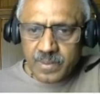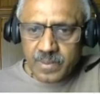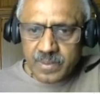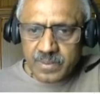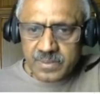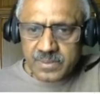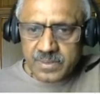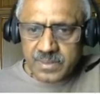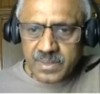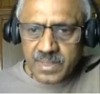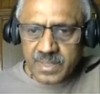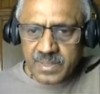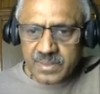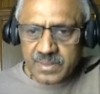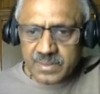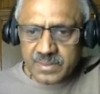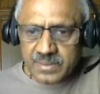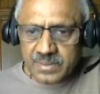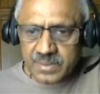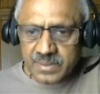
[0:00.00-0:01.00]
is greater than
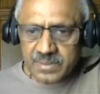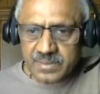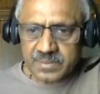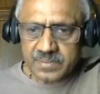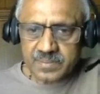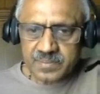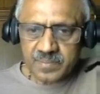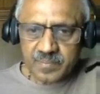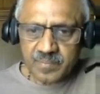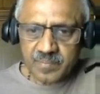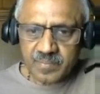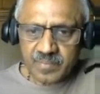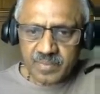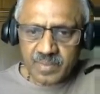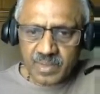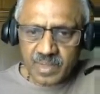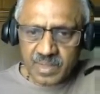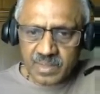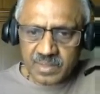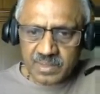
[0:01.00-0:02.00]
3
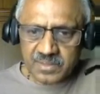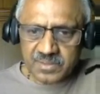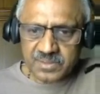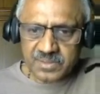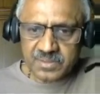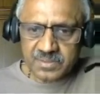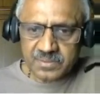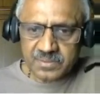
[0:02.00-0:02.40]
at least,